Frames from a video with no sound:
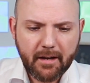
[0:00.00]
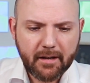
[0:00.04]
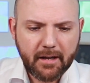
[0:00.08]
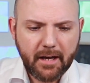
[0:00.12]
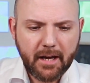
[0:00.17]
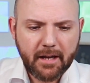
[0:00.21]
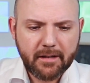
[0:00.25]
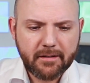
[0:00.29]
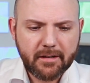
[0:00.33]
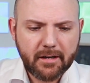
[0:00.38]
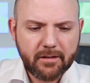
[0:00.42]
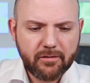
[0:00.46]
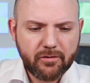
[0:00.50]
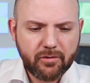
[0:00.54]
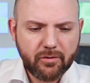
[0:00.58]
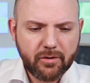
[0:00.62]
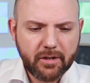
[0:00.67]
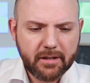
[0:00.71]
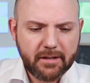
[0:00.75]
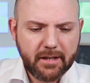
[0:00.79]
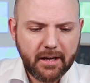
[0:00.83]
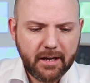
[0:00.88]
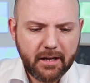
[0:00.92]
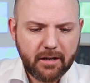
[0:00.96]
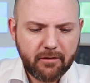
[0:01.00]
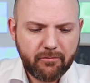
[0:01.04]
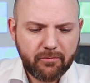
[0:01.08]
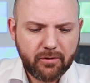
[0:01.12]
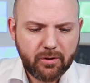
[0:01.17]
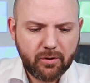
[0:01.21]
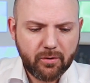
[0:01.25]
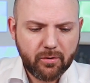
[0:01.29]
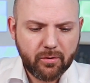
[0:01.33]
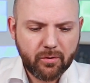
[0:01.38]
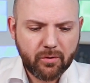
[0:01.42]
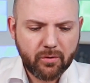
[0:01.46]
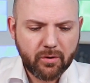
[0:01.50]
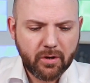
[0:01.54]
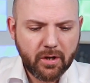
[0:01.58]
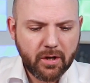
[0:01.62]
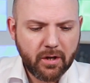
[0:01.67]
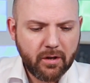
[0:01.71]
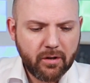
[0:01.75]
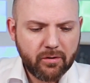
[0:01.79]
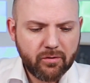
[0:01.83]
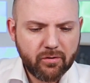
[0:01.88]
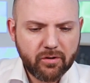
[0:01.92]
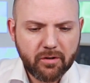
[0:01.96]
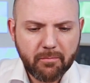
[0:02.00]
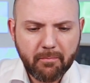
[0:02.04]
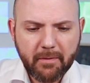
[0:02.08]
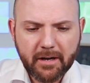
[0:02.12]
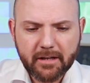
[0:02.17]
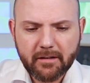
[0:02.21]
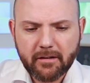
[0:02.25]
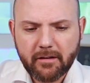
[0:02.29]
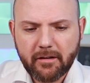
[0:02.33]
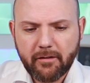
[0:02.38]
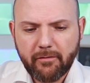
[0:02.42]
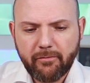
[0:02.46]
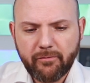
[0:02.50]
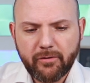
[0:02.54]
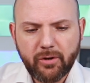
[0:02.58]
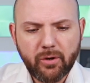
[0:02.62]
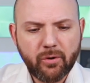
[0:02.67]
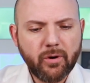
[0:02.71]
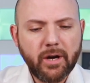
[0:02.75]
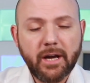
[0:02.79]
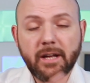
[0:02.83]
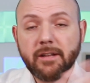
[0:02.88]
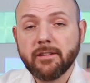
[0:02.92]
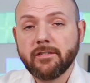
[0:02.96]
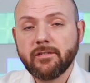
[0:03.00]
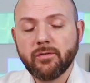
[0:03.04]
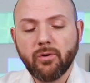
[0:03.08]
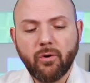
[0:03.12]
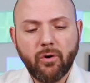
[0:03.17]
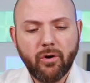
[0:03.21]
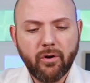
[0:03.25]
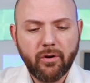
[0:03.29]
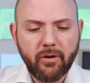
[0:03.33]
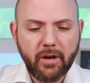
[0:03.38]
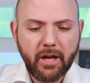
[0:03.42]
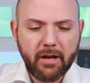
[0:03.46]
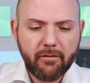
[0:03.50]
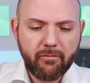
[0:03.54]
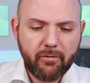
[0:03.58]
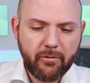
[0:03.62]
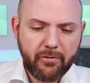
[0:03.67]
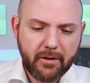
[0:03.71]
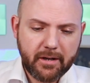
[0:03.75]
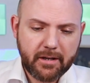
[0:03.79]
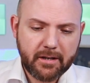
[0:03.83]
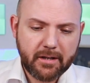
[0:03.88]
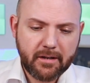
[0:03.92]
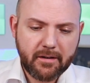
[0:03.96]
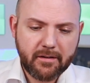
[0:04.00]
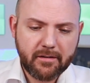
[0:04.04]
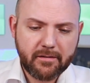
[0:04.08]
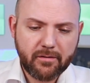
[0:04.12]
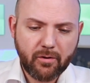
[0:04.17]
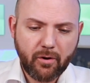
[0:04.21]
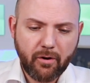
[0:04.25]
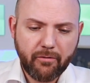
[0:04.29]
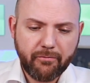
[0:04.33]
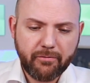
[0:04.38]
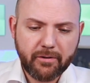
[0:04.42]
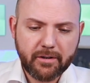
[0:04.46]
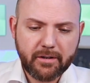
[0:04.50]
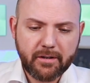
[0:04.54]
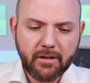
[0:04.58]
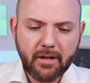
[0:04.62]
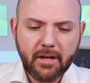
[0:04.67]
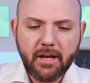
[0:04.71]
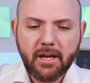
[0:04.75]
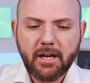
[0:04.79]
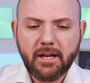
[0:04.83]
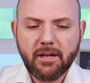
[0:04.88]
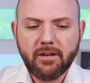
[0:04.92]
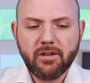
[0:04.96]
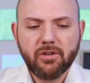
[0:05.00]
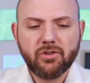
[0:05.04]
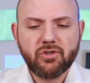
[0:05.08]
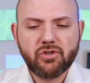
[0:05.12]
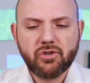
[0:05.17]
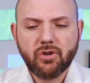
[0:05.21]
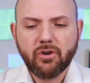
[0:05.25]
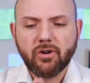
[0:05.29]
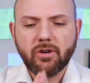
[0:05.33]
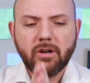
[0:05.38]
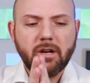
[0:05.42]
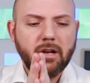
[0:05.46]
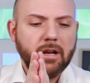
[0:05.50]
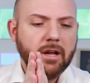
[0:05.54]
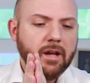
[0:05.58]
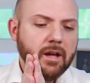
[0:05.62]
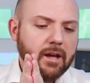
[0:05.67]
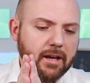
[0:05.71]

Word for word: and then to the day view, to the monthly view and so on. Everything that is offered in this journal.